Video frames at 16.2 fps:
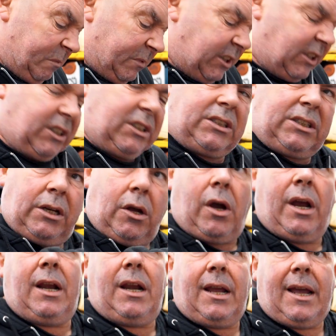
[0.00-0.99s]

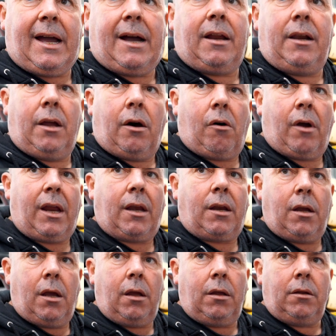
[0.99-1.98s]
slightly out of line,
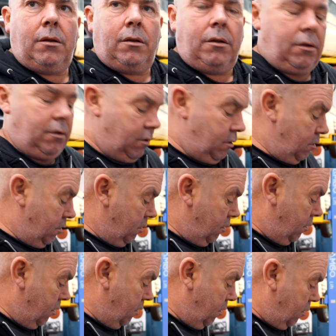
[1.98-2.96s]
yeah?
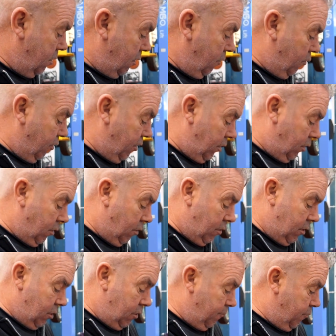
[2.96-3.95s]
So what you do
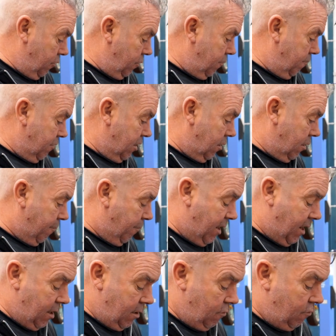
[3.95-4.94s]
is you put marker
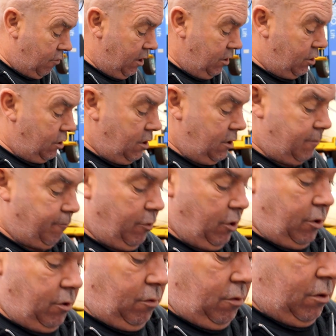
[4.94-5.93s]
pen or engineer's
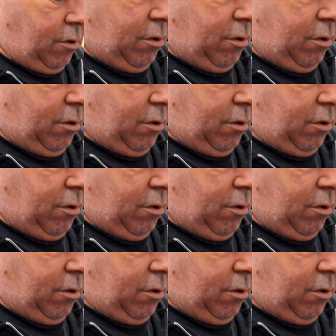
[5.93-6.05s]
blue